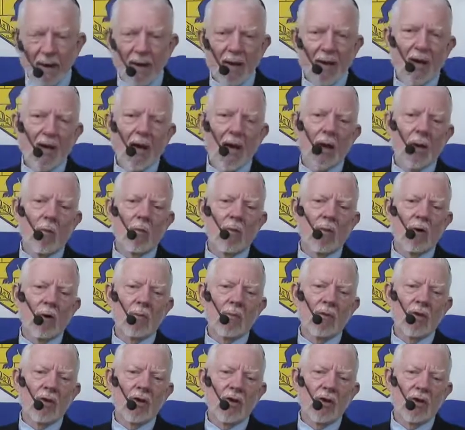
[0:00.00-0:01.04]
A
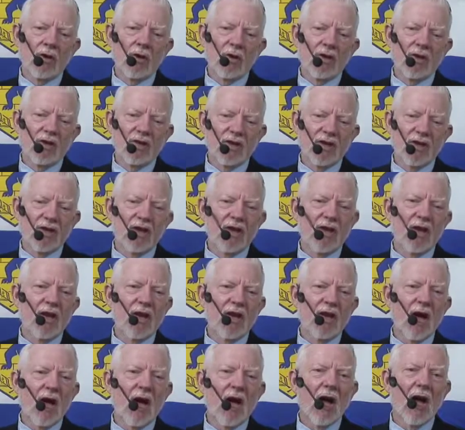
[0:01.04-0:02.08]
woman who is in
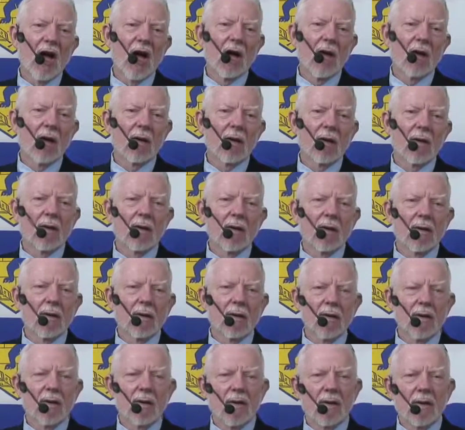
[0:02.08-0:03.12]
Niddah,
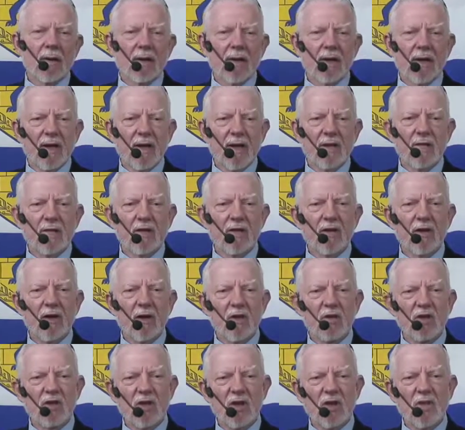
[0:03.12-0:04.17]
even though
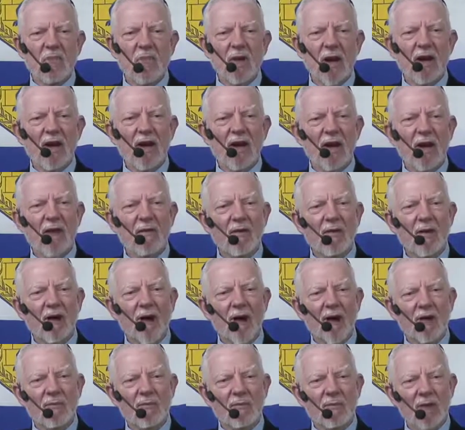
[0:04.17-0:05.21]
she may never
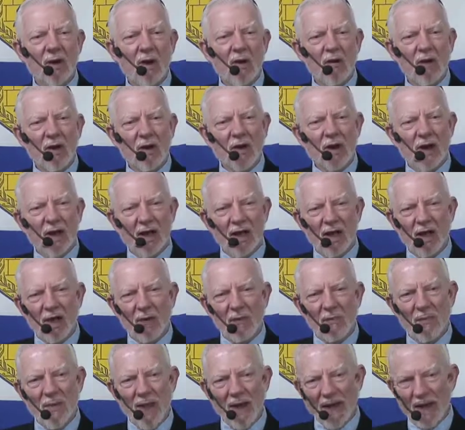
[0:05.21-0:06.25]
have broken a
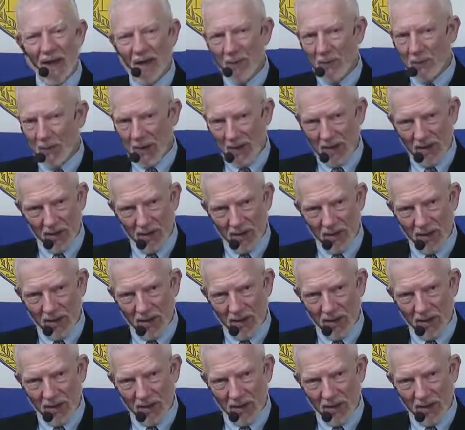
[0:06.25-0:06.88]
commandment,